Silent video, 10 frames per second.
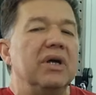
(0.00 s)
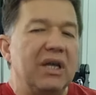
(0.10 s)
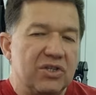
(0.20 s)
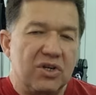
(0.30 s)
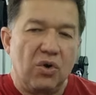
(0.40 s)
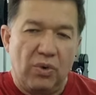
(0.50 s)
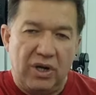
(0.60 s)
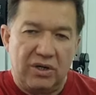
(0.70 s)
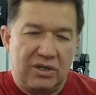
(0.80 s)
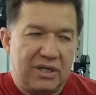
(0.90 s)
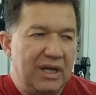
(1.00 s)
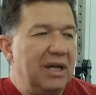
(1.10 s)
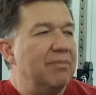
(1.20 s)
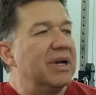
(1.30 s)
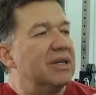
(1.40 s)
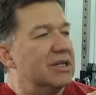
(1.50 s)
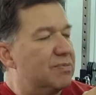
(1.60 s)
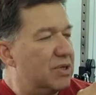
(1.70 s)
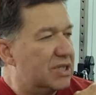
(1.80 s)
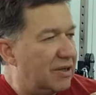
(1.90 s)
extra wear and tear, but
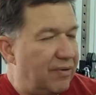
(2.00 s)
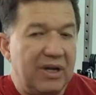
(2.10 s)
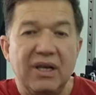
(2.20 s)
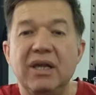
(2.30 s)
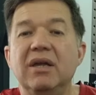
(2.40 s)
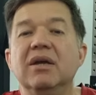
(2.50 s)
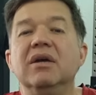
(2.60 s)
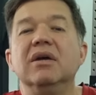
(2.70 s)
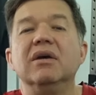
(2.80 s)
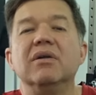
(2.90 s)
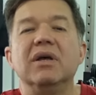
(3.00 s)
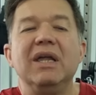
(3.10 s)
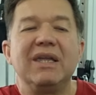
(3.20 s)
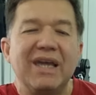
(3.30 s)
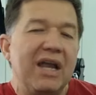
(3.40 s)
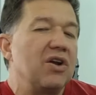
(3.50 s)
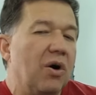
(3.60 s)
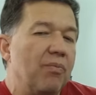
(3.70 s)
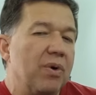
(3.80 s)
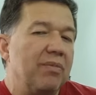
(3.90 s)
specifically it can
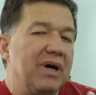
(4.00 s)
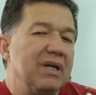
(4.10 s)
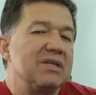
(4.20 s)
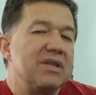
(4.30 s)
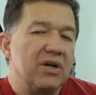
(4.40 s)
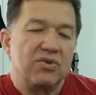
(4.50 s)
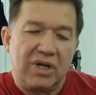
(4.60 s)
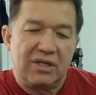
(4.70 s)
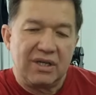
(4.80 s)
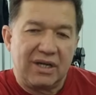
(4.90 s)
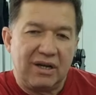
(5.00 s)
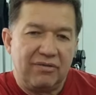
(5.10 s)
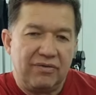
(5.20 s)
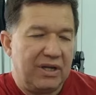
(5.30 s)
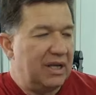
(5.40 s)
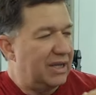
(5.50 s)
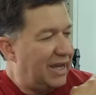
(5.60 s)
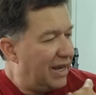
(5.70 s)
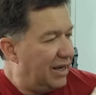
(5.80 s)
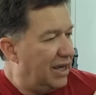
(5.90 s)
compromise the rotator cuff and it
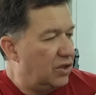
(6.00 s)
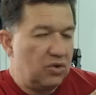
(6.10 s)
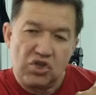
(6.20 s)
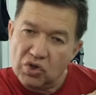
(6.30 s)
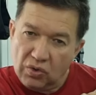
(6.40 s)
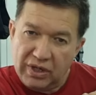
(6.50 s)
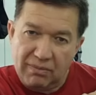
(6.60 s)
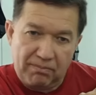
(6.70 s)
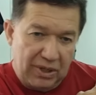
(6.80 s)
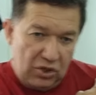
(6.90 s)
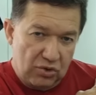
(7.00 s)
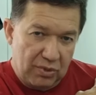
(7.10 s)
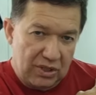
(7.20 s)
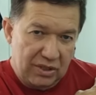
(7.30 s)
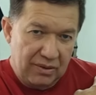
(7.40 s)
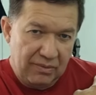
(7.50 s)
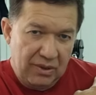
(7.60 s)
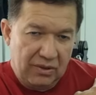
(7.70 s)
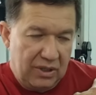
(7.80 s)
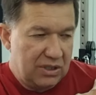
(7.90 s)
can lead to shoulder impingement.
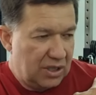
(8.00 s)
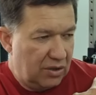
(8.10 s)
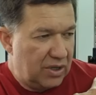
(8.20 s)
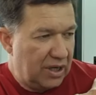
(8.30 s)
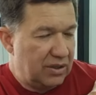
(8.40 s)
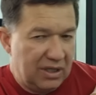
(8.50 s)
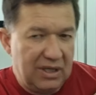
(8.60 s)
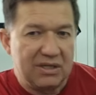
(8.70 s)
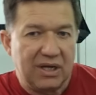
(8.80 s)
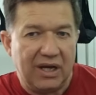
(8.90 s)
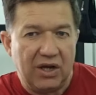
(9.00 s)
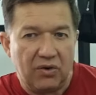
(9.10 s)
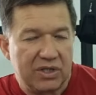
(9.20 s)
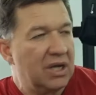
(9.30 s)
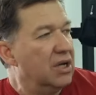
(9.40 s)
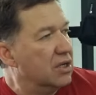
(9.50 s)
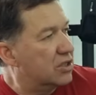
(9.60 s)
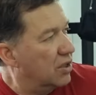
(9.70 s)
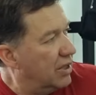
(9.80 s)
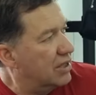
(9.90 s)
There's no doubt it is higher risk.
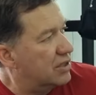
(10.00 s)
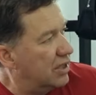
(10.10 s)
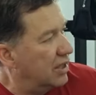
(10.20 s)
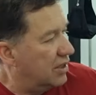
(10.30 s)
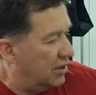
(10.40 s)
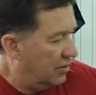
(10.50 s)
So let's take,